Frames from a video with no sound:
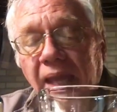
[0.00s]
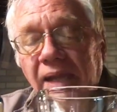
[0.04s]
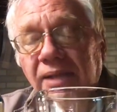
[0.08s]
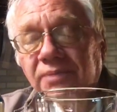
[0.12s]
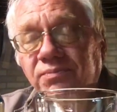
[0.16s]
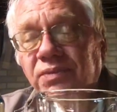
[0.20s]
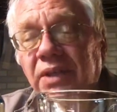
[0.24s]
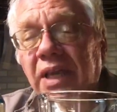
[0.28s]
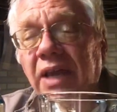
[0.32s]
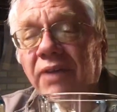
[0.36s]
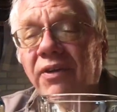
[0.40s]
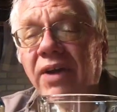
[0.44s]

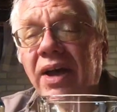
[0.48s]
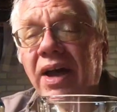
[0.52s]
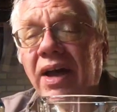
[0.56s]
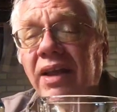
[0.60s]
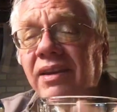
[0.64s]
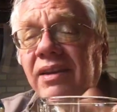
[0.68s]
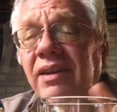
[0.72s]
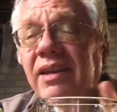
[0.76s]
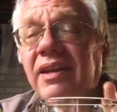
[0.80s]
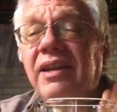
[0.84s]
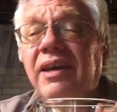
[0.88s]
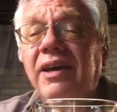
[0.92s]
I've
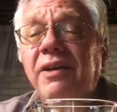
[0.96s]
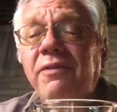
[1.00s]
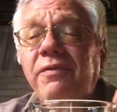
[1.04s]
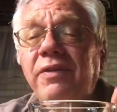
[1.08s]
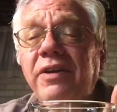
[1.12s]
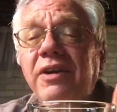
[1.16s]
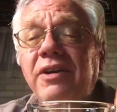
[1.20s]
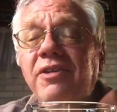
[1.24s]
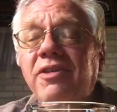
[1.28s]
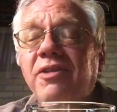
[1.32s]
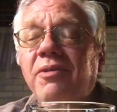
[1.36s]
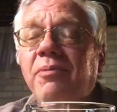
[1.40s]
gotten enough
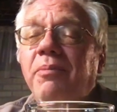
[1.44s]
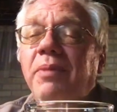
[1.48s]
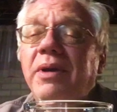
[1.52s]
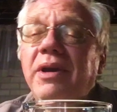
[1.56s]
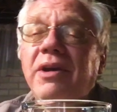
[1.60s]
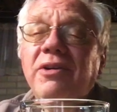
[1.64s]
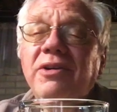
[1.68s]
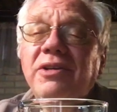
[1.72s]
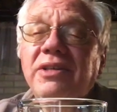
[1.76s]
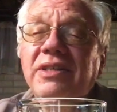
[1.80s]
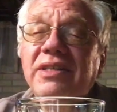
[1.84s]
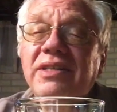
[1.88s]
into the
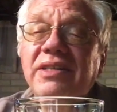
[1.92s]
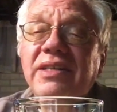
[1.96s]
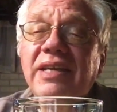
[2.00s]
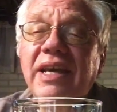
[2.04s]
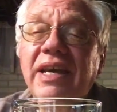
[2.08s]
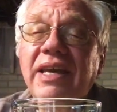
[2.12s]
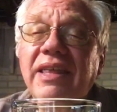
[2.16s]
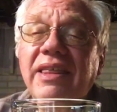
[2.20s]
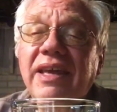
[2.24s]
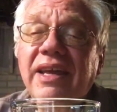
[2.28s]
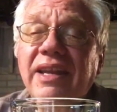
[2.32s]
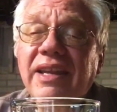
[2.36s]
beer to
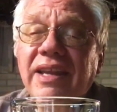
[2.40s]
say that,